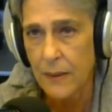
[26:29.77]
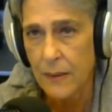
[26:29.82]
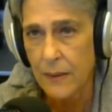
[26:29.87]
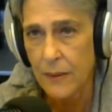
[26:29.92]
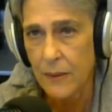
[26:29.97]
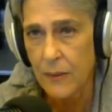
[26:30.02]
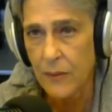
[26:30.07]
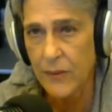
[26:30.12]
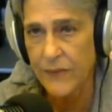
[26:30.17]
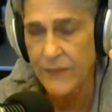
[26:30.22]

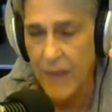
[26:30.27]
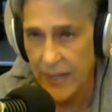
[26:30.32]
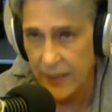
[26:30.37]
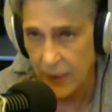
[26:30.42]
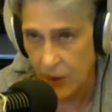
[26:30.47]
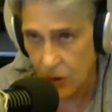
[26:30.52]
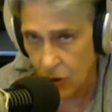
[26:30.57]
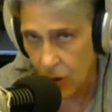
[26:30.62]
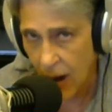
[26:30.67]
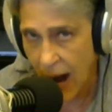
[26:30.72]
We've got a
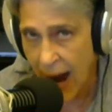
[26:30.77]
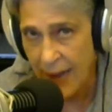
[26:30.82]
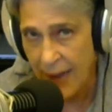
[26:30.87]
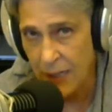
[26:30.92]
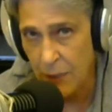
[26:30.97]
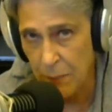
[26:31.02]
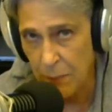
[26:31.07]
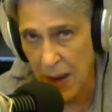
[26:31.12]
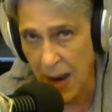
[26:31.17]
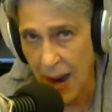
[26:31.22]

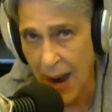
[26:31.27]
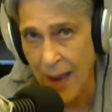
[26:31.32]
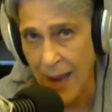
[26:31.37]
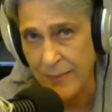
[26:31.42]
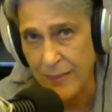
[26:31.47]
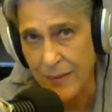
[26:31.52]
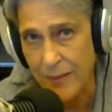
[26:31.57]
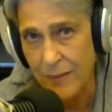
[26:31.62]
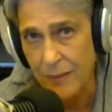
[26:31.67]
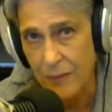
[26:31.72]

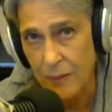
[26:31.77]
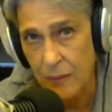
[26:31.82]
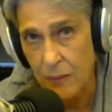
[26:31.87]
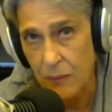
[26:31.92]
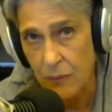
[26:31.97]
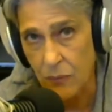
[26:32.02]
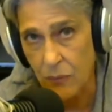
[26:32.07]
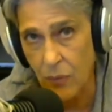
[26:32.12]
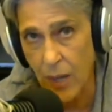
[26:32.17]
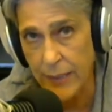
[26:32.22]
crackpot
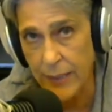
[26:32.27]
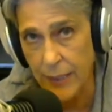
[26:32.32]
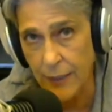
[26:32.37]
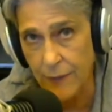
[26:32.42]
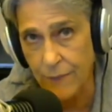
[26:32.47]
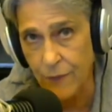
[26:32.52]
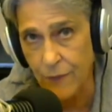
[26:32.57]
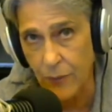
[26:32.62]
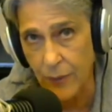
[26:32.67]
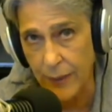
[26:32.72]
running
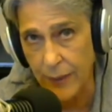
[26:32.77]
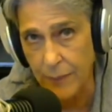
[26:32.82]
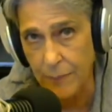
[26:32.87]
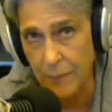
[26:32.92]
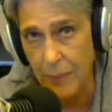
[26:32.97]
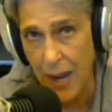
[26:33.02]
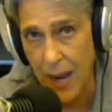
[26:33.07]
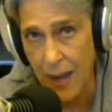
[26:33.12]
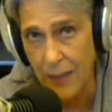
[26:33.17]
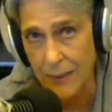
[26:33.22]
foreign
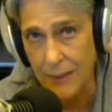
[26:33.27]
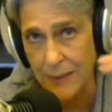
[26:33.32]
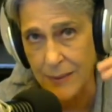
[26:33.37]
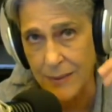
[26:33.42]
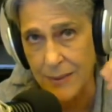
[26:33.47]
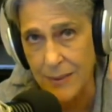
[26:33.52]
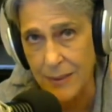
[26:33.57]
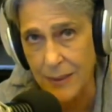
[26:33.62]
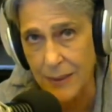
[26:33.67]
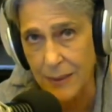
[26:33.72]

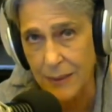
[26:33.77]
policy.